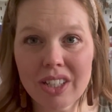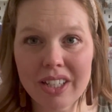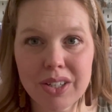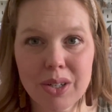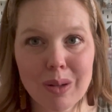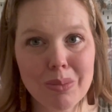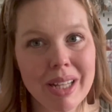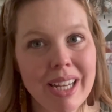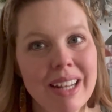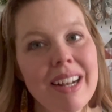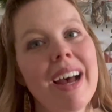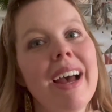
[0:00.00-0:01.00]
indigo
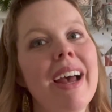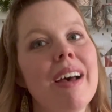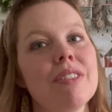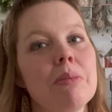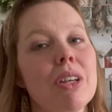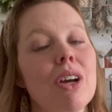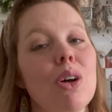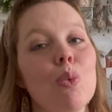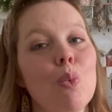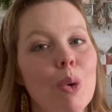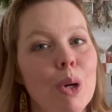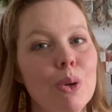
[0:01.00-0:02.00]
plant, I have something called
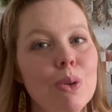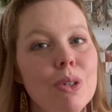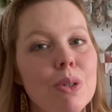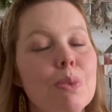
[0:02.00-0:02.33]
woad,